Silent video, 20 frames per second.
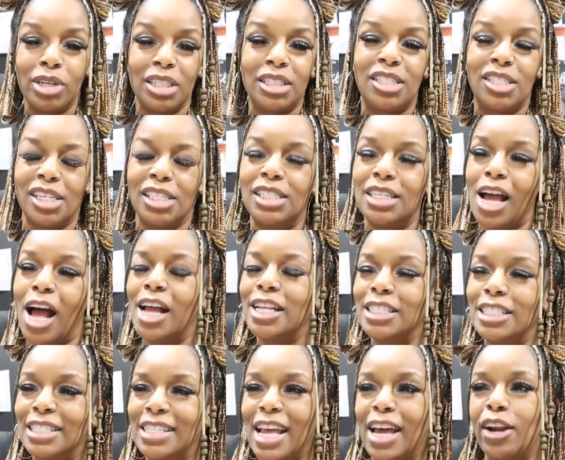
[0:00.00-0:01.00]
was just
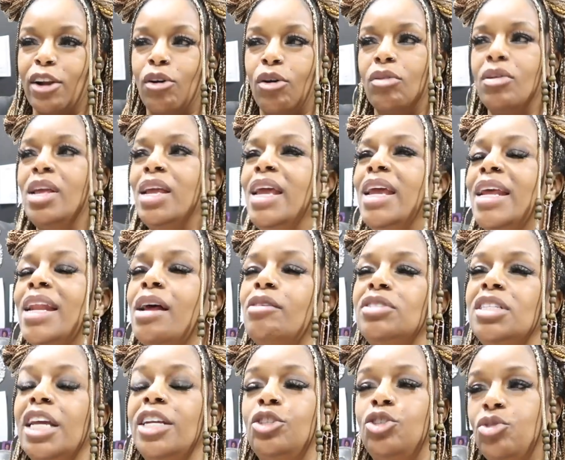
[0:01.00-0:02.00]
unsettled. And I
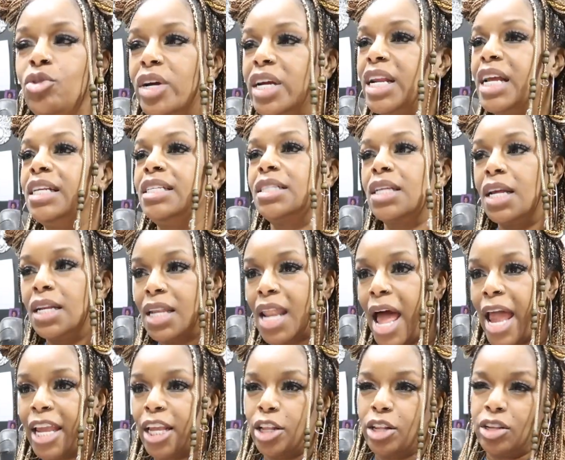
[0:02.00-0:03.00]
was like, Joy, that's
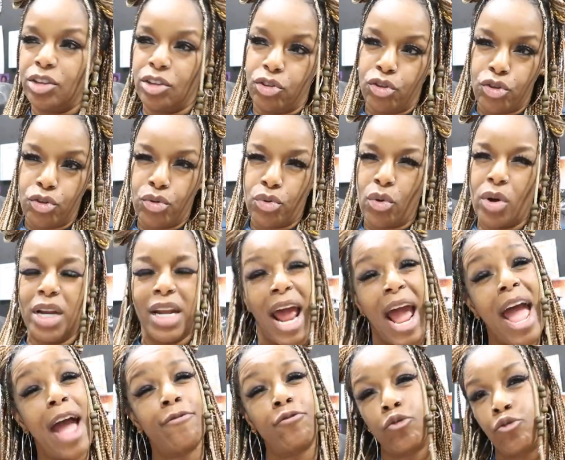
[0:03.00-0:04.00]
unlike you. And
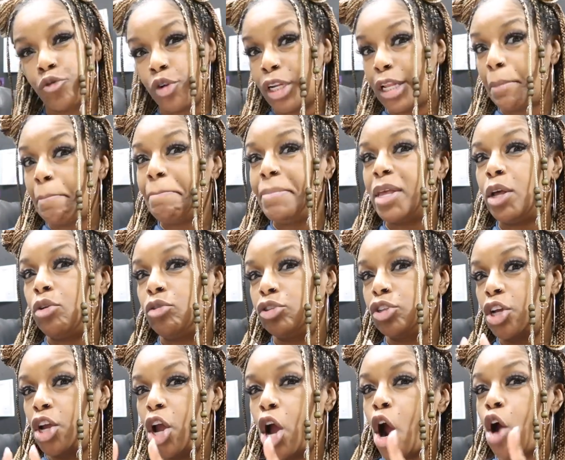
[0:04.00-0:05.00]
I haven't really
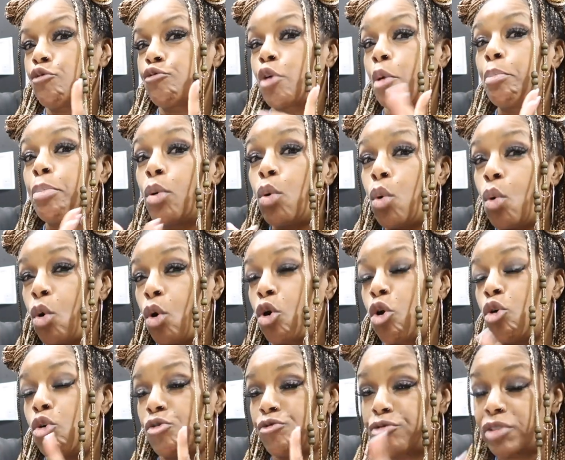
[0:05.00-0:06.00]
built a
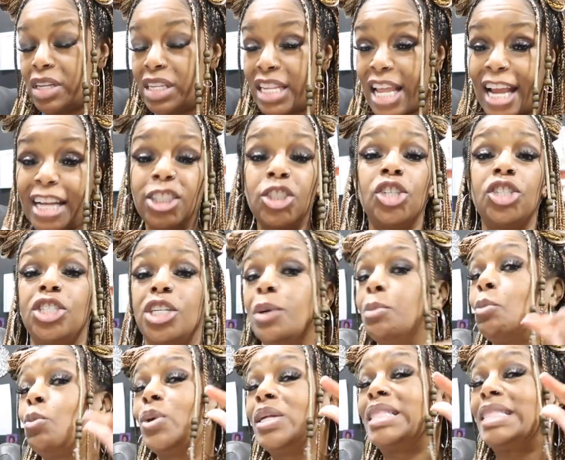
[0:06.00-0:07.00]
rapport or
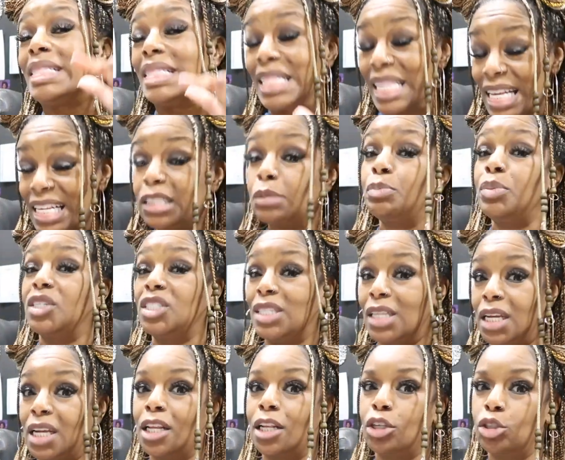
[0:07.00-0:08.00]
relationship with this
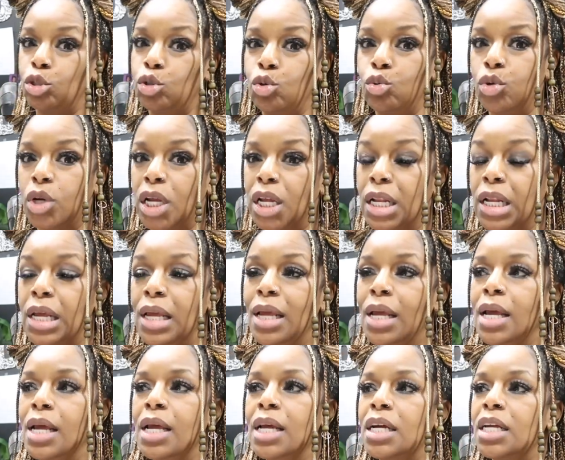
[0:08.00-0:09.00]
particular student.
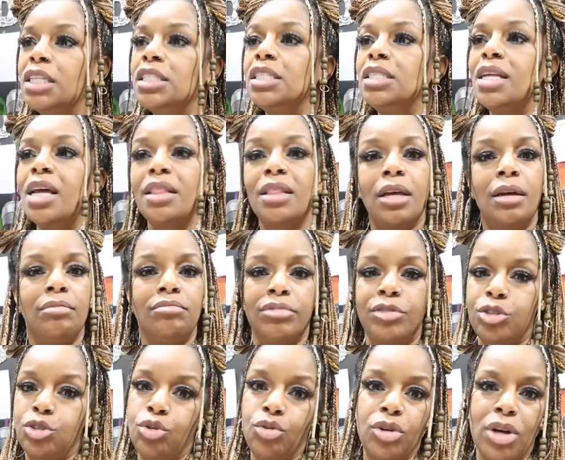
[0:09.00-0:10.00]
Because another
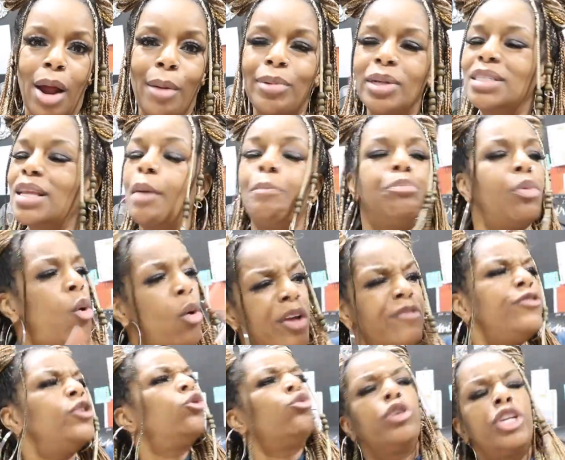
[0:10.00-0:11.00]
student, I was like, boy,
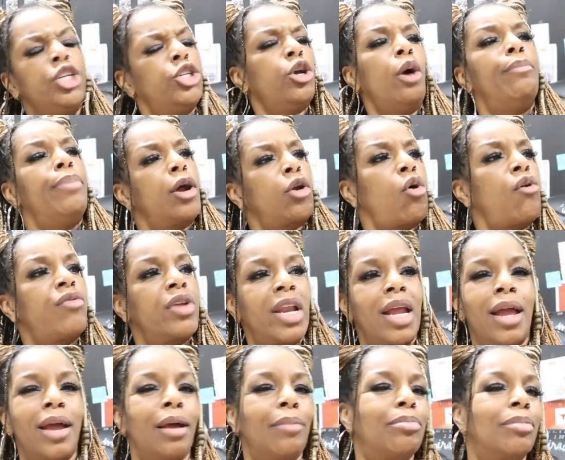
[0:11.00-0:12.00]
you don't get your butt over
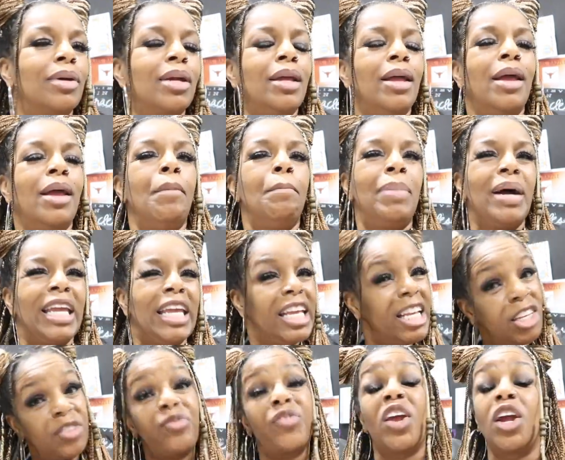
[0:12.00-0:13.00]
there. But
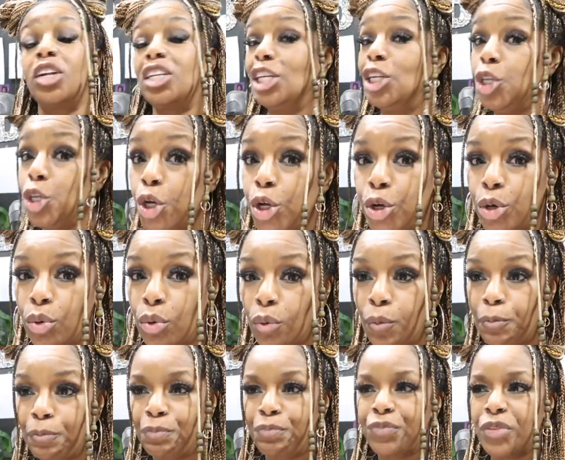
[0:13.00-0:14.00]
he's fairly
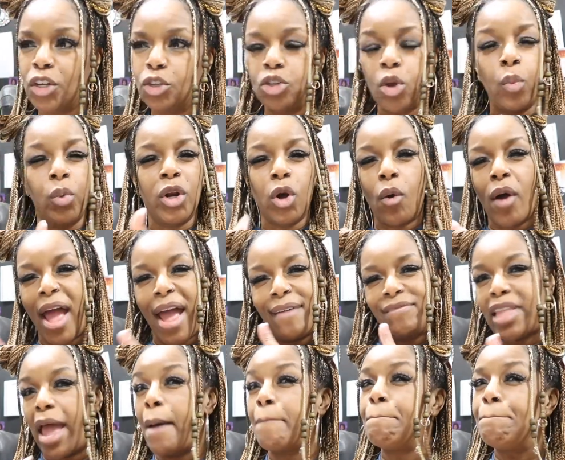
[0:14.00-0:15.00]
new. So we don't
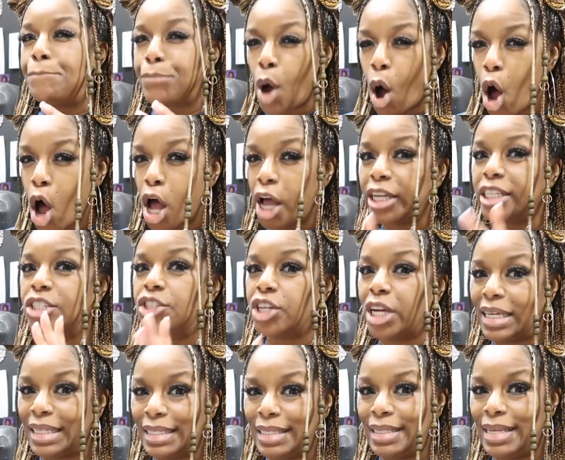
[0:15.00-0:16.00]
have that bond
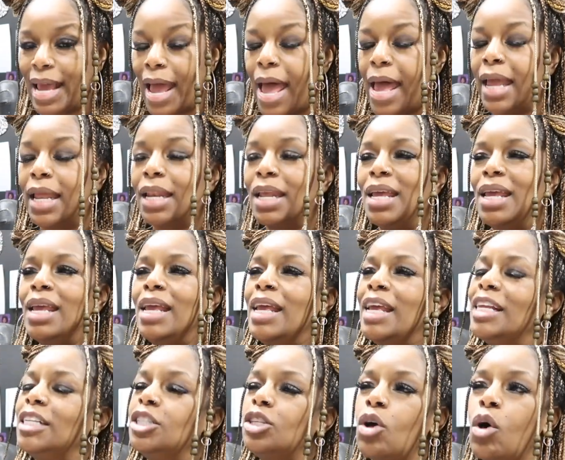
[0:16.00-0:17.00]
just yet.
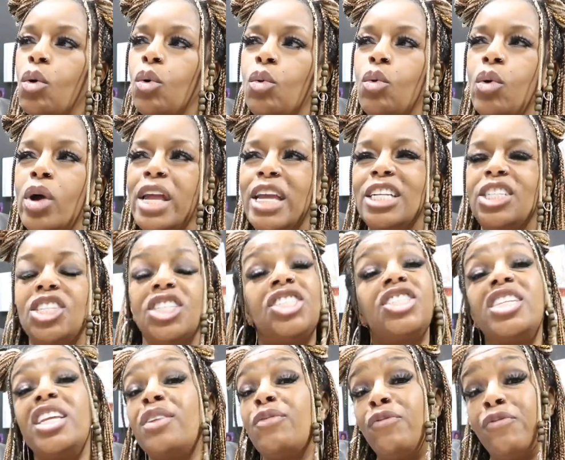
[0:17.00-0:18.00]
And so it
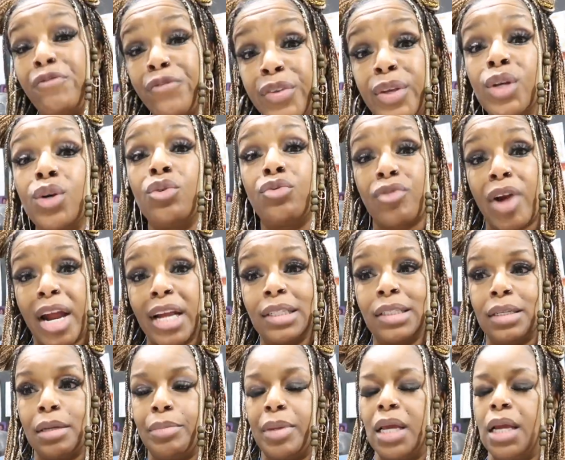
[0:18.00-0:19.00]
just didn't feel
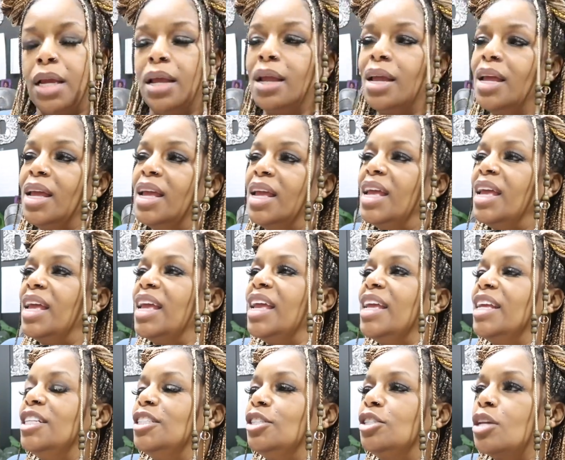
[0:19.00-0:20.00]
right to me.
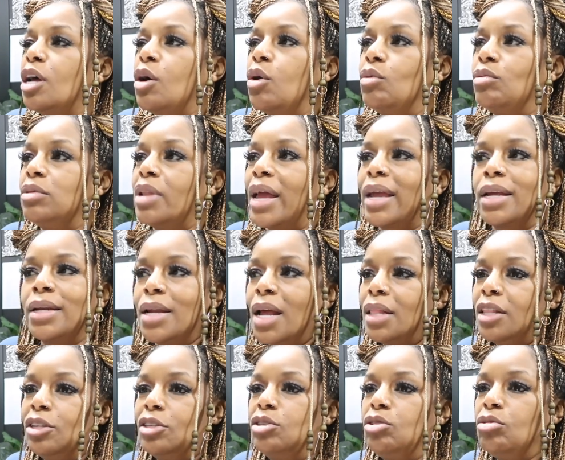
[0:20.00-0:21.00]
And so, like
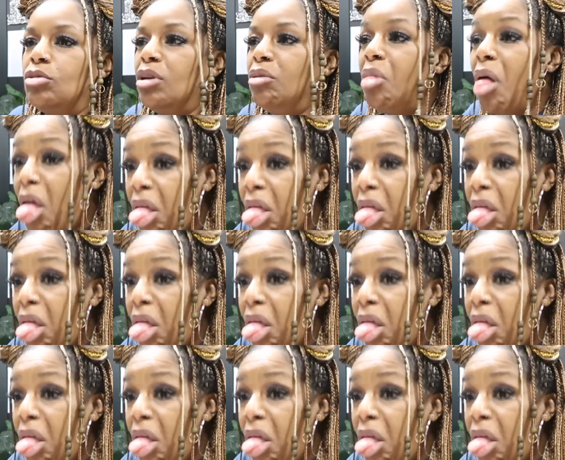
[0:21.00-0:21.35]
another student,